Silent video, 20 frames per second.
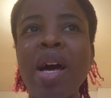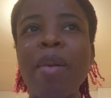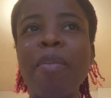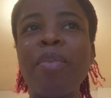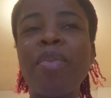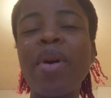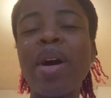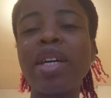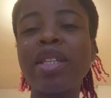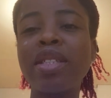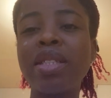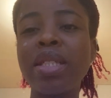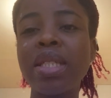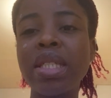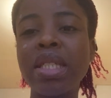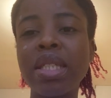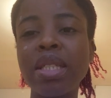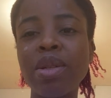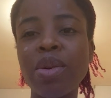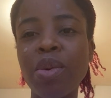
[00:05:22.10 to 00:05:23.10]

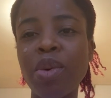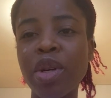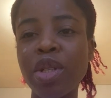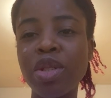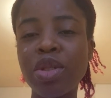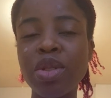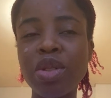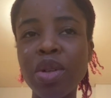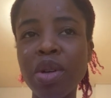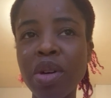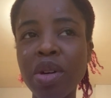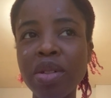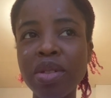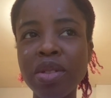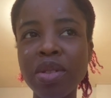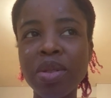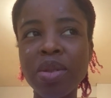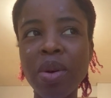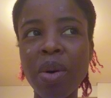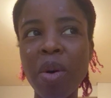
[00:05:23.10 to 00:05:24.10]
Practice the
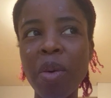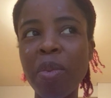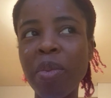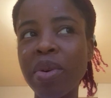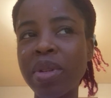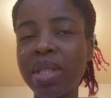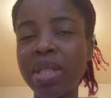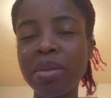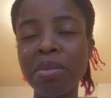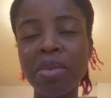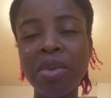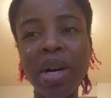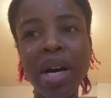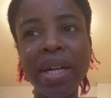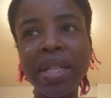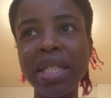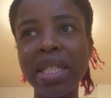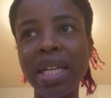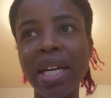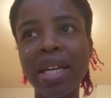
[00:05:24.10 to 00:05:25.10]
questions or possible
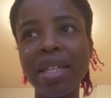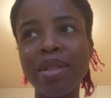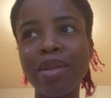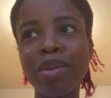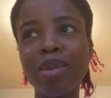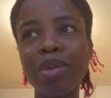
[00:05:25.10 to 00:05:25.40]
answers